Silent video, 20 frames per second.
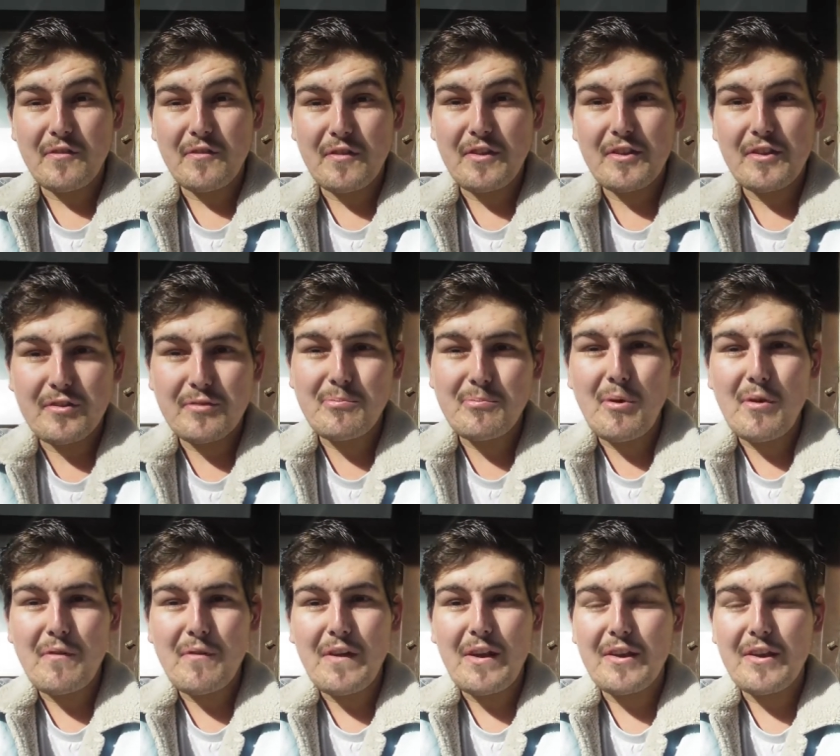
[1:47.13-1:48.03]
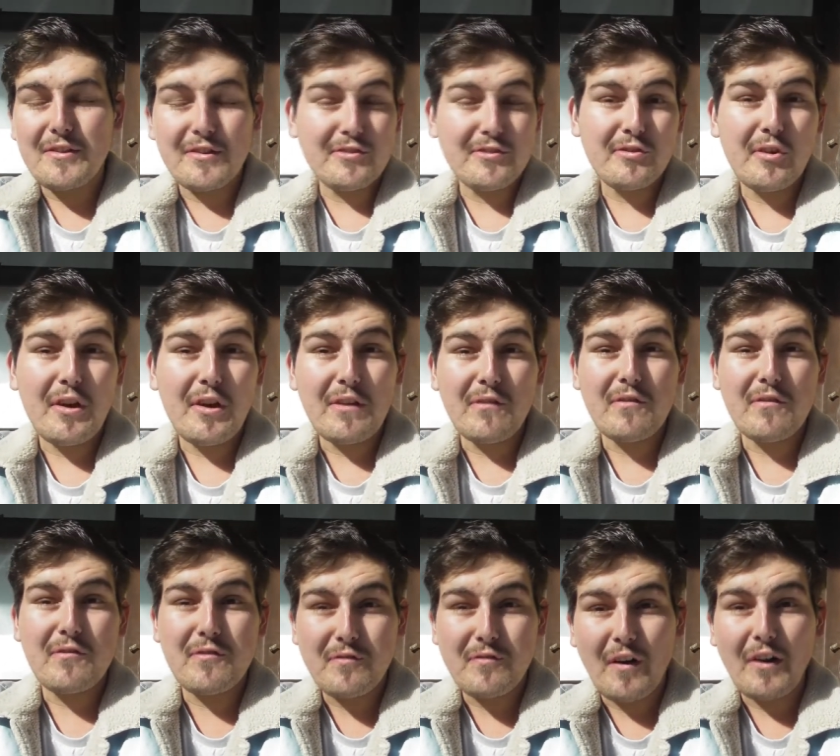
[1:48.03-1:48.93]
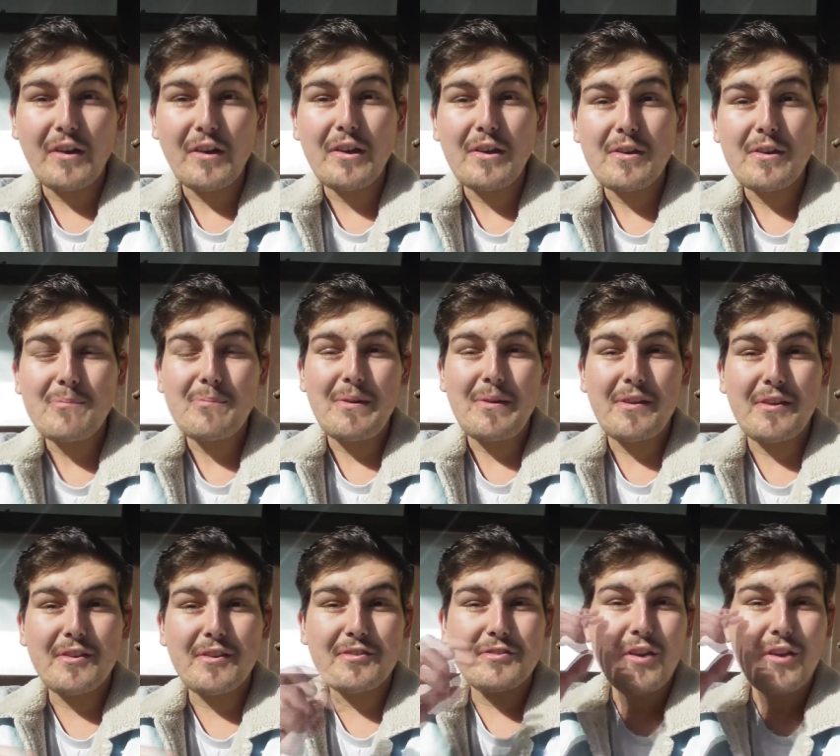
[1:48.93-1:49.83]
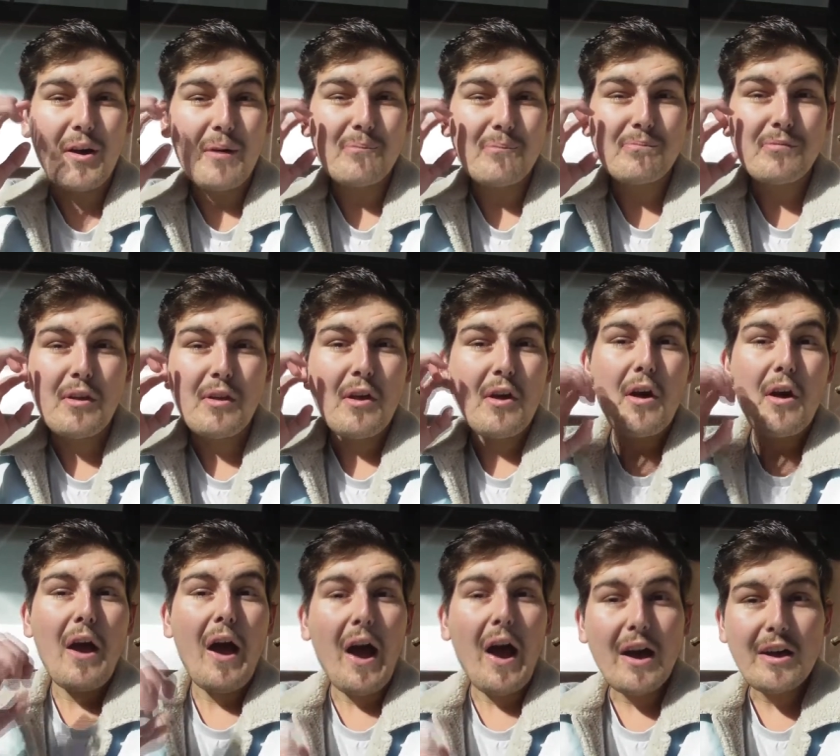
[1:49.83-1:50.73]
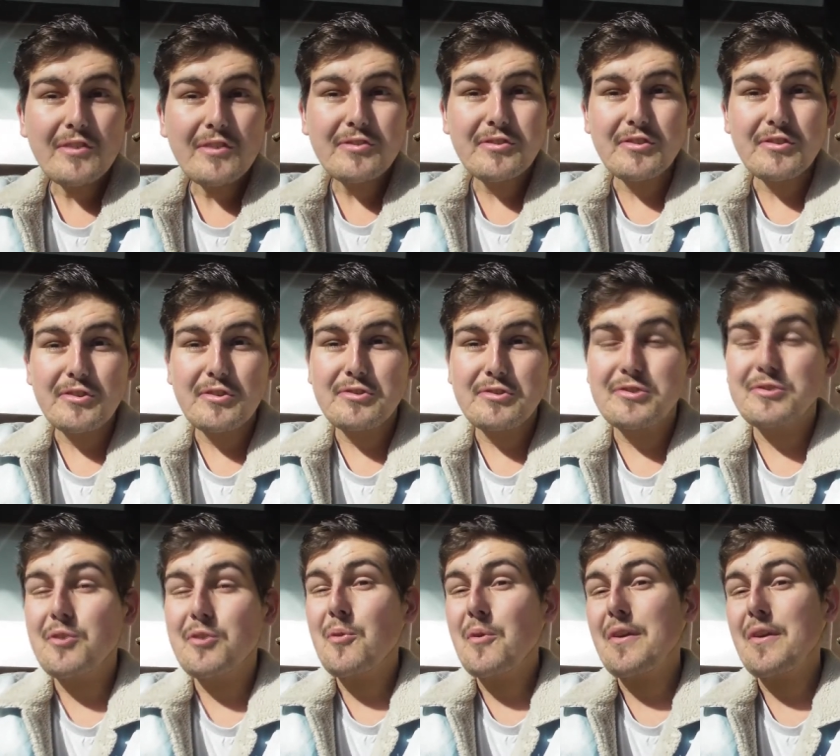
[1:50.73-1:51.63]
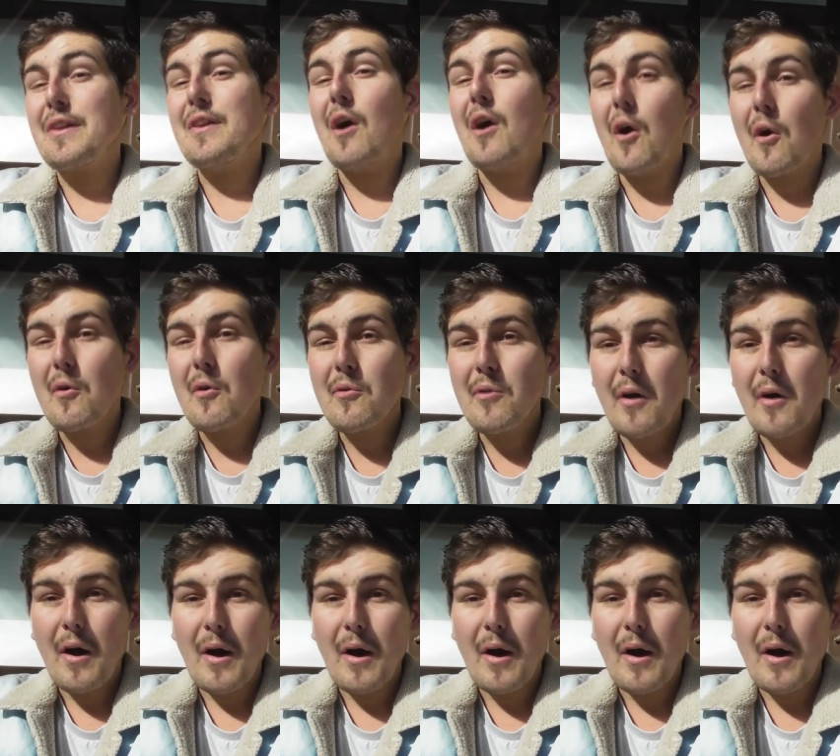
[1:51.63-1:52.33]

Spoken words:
for this movie. It is not even funny because as you should already know,